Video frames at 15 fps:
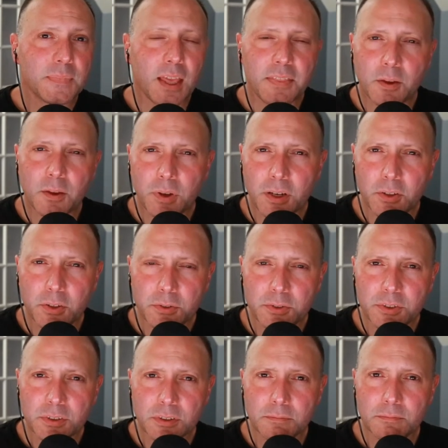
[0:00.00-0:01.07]
I think we're going to do
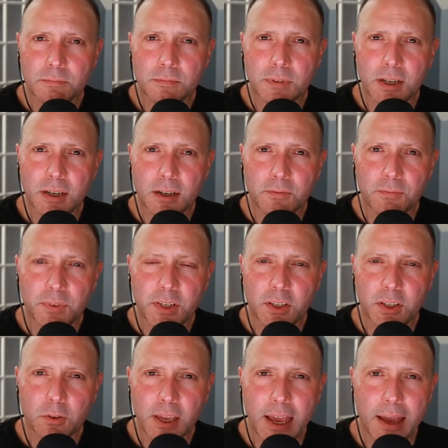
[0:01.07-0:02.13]
some uh,
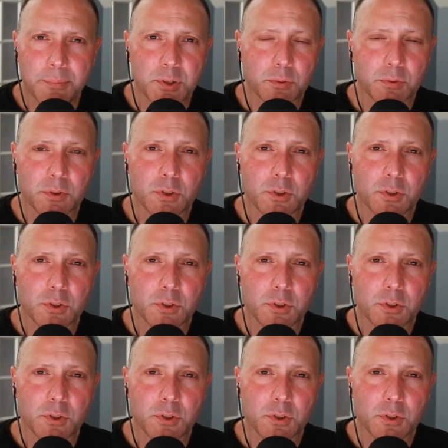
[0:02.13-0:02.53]
video capture